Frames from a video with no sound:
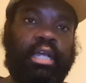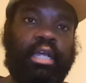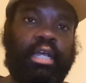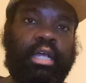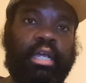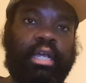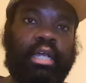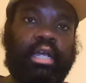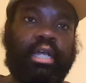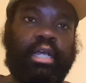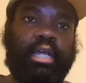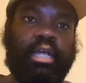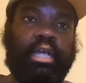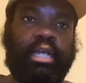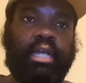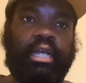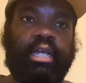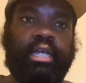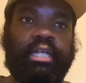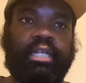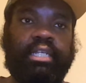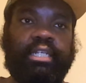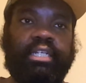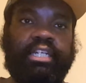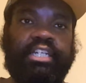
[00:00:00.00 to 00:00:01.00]

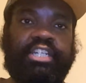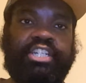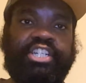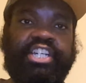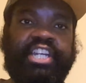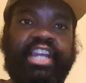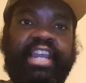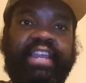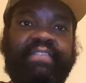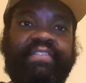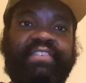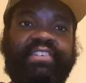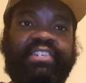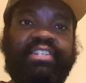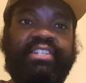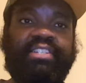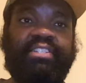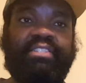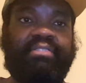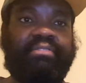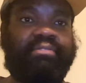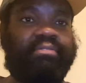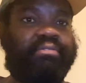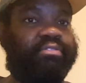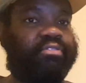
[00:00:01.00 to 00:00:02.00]
The
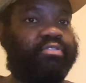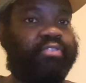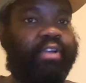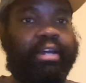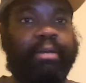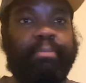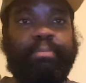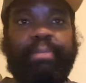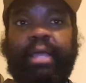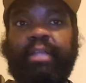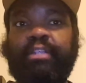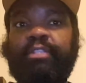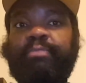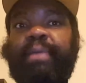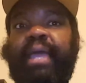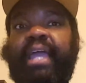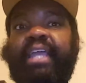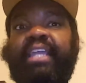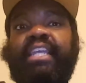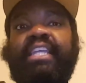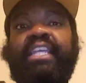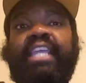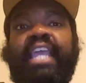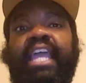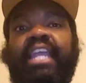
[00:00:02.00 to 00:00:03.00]
Chiefs try to bounce
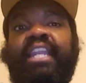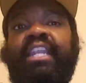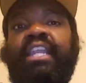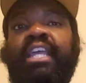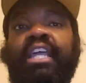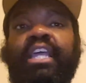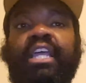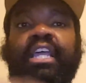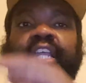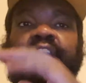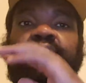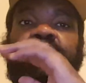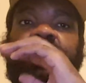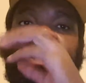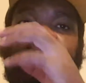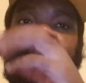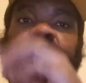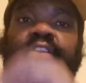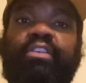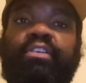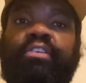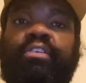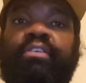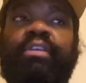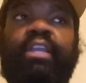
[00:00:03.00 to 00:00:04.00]
back again.
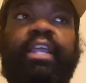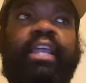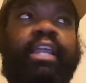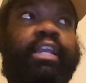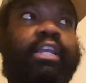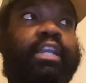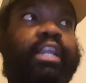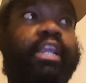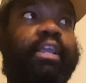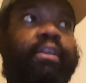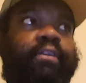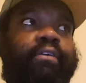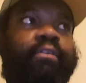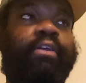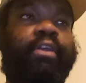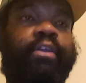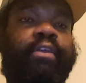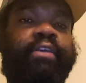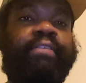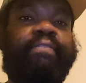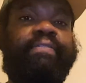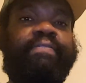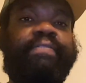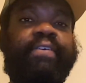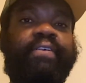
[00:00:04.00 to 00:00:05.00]
They're
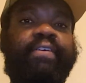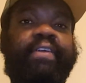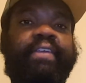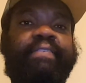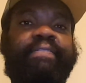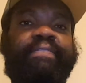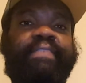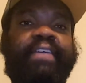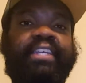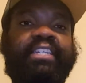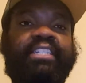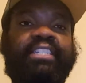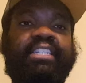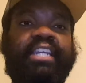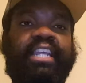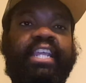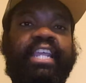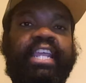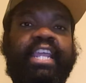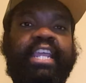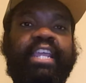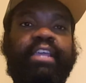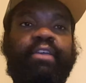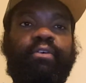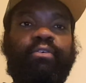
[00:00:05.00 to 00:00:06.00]
in Philly facing the
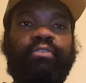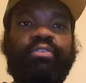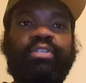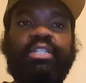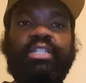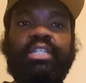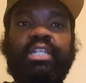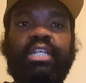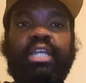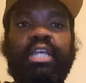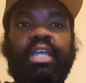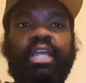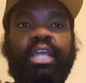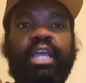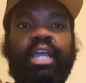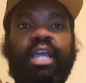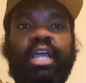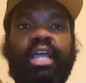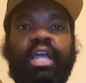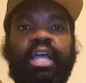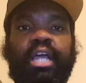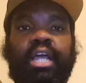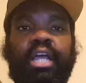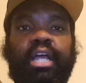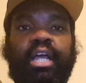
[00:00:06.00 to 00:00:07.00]
Eagles.
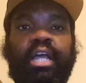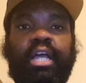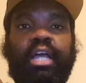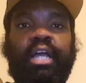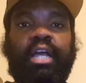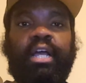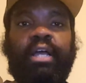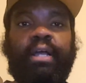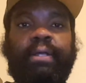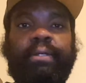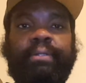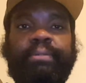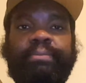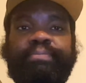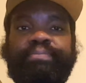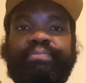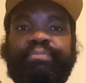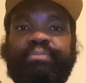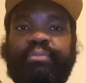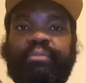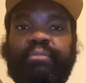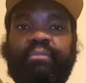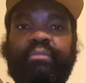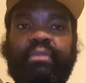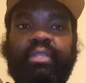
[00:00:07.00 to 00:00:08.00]

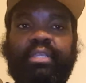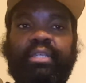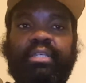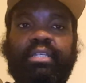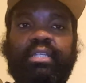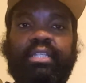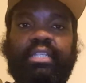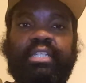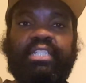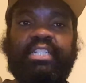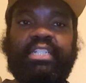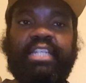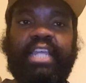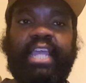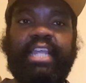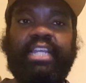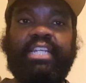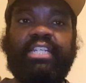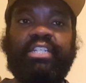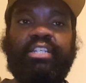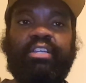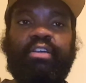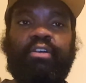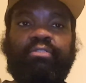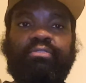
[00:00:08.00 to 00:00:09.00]
The
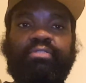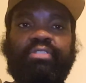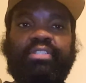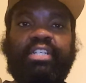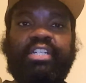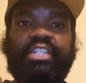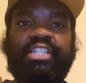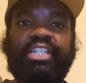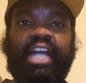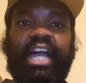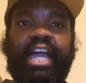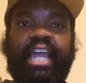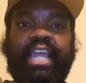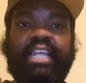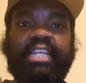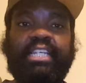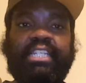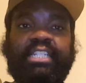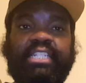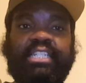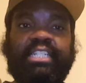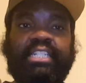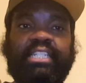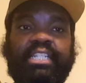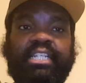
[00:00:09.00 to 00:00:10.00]
Saints host the
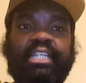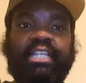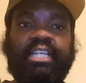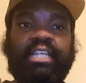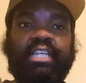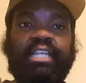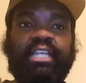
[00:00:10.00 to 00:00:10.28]
Giants.